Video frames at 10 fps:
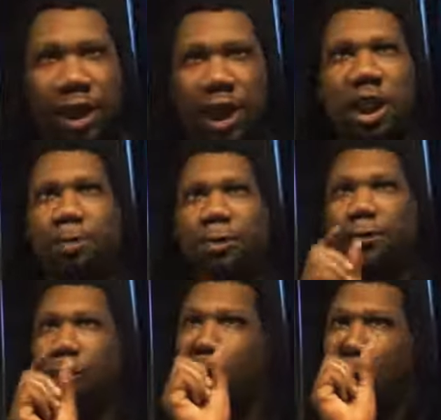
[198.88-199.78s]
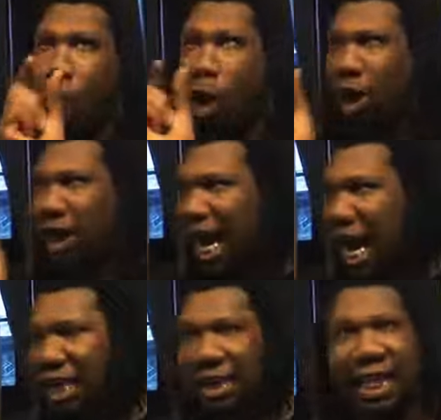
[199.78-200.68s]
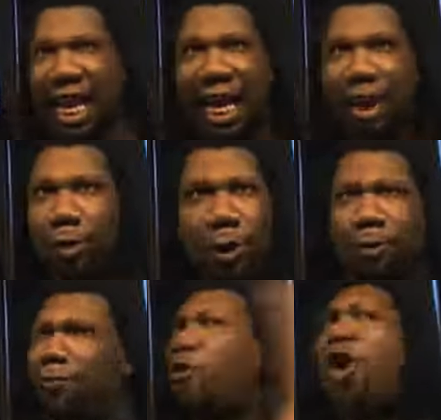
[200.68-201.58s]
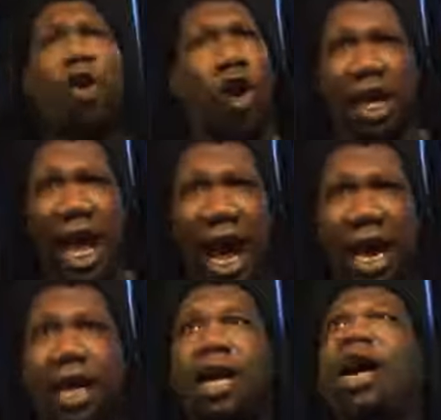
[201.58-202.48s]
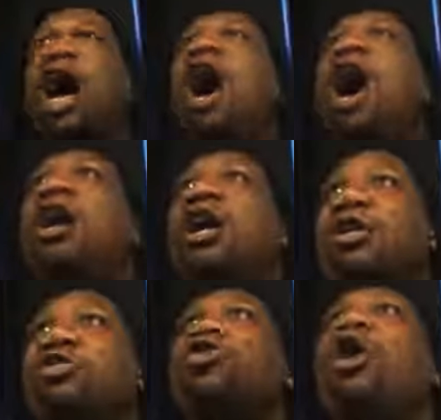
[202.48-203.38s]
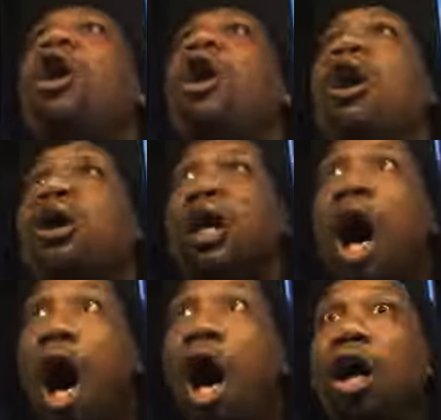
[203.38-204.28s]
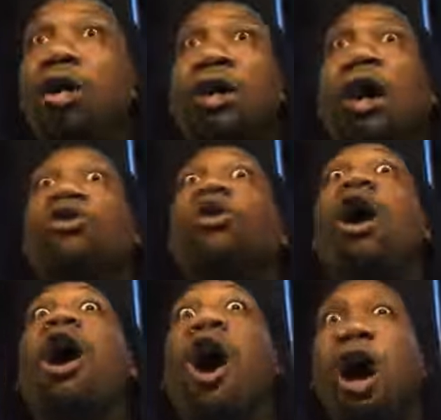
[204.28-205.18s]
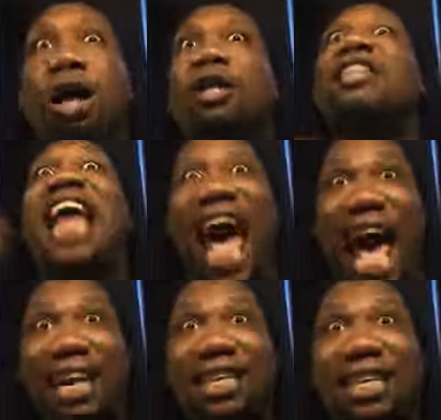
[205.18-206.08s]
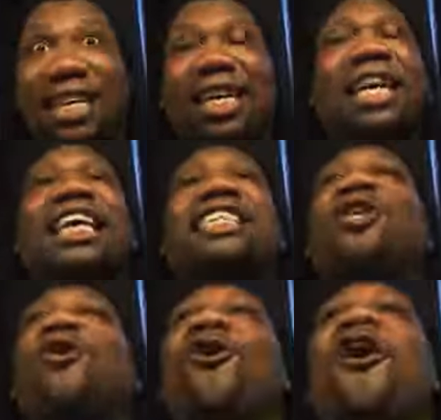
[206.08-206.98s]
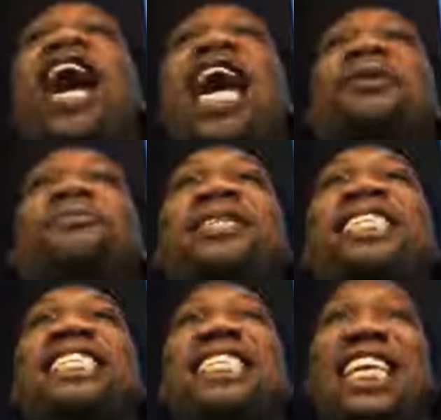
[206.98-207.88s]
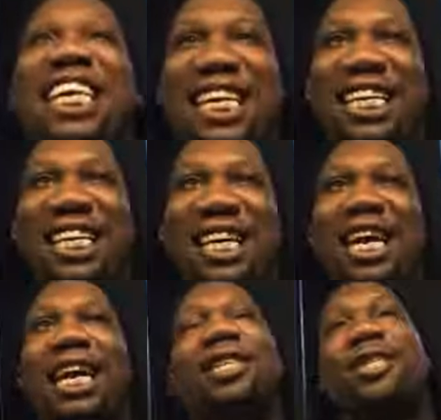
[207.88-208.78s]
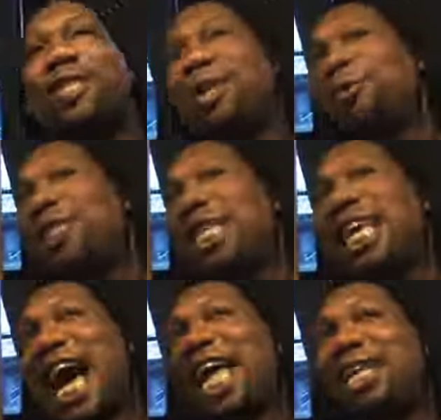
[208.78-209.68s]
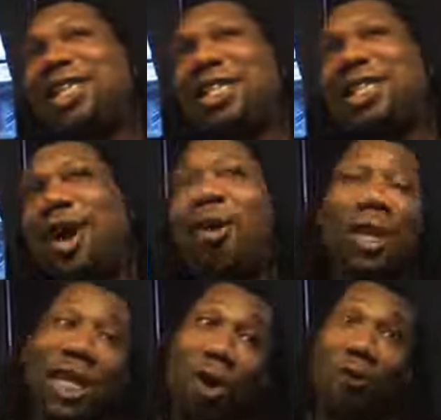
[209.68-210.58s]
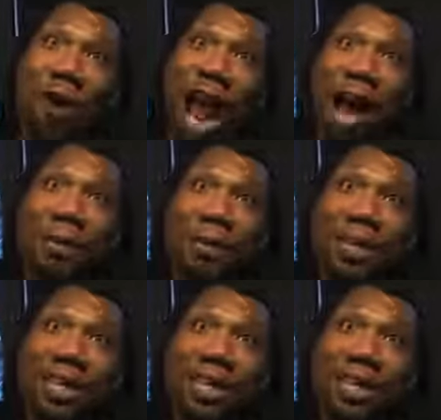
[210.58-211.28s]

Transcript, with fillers: This is before organized language, before all that. Uh, no, uh, no. That is called MCing. Sociologists only know rap,